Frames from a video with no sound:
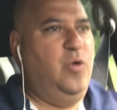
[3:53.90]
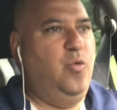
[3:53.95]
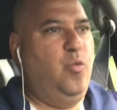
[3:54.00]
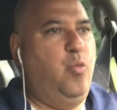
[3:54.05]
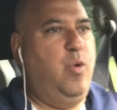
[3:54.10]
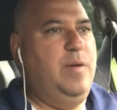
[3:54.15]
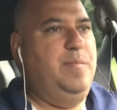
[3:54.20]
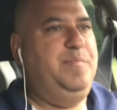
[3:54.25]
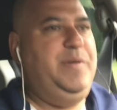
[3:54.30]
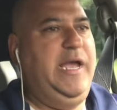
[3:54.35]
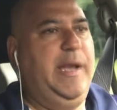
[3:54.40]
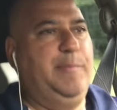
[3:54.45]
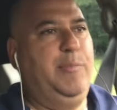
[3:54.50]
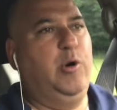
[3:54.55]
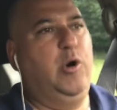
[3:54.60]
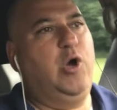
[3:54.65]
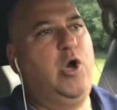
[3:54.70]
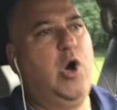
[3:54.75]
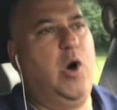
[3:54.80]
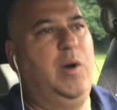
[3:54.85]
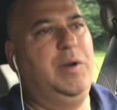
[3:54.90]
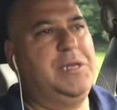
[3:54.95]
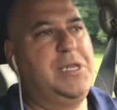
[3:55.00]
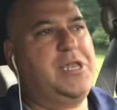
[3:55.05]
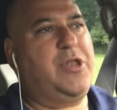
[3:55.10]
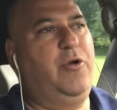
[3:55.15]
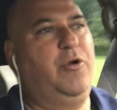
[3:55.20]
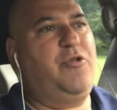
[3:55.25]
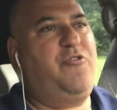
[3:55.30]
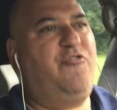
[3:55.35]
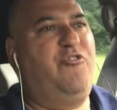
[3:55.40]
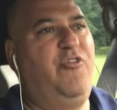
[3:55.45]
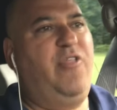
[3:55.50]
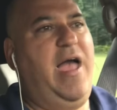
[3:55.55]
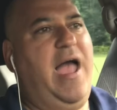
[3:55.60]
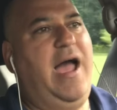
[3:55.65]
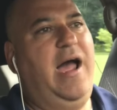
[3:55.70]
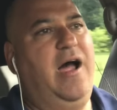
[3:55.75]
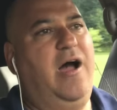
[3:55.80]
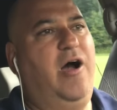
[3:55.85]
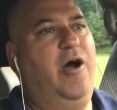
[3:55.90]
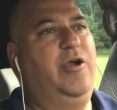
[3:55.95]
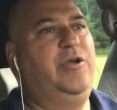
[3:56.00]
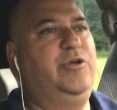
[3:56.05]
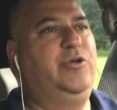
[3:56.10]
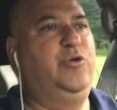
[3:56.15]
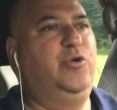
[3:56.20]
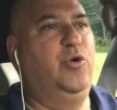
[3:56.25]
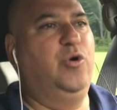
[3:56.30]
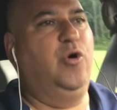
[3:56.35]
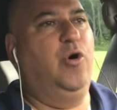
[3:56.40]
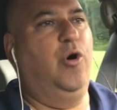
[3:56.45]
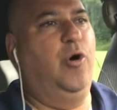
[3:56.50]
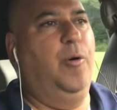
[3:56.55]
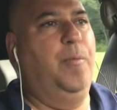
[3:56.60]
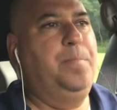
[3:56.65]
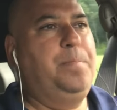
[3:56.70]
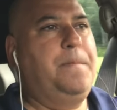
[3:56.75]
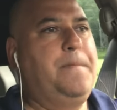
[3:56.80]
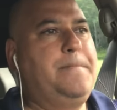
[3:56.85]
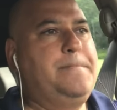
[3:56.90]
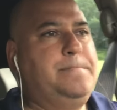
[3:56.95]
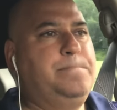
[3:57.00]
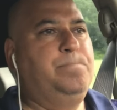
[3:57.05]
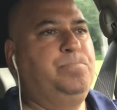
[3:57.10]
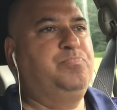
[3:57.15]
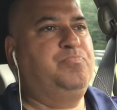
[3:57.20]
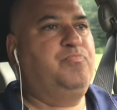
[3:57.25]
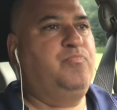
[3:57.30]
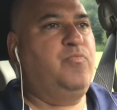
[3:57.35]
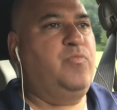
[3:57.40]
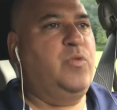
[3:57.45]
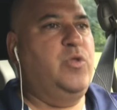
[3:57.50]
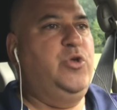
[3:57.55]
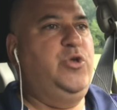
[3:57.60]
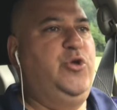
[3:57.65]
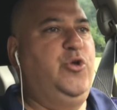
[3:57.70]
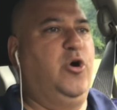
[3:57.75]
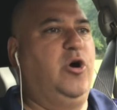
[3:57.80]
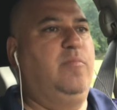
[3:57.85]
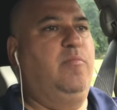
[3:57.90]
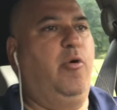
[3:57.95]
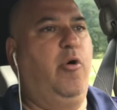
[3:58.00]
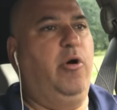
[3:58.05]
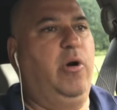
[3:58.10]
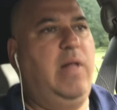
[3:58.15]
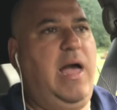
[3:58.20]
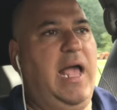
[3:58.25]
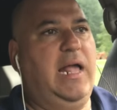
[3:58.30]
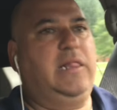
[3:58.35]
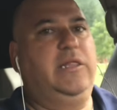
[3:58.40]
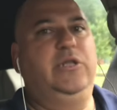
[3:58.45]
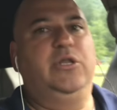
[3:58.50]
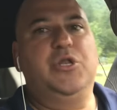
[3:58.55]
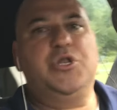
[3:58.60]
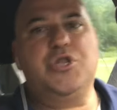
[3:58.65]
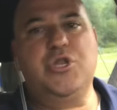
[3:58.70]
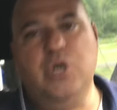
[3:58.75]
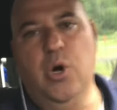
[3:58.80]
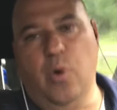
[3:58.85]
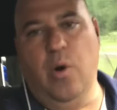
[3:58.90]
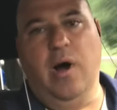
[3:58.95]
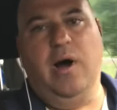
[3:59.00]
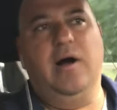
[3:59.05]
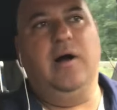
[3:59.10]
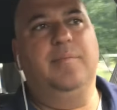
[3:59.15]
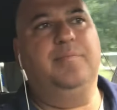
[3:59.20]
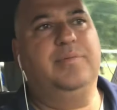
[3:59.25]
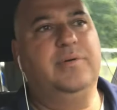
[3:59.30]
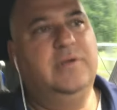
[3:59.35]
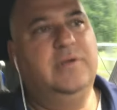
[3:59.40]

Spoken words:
When people go and search for that on Google, you're more likely to show up,